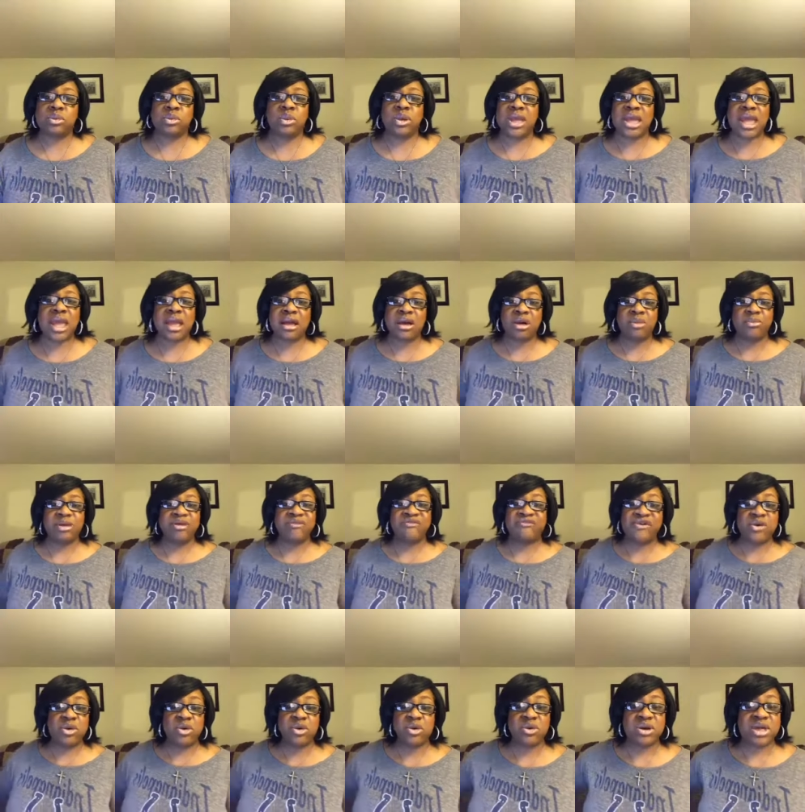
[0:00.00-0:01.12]
we ain't gonna be
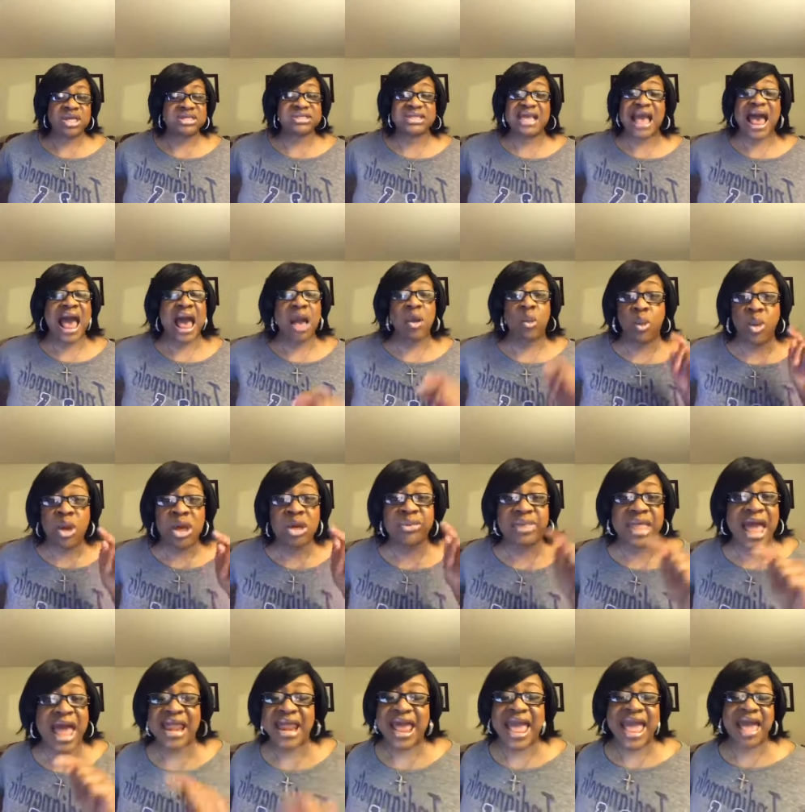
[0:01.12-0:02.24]
fooled, because God will
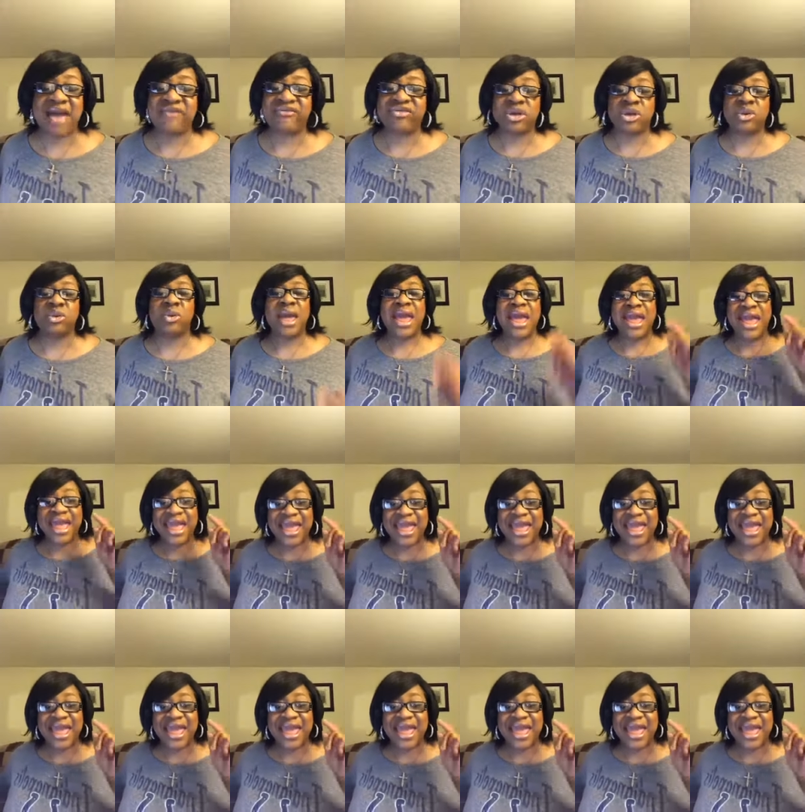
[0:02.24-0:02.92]
not have you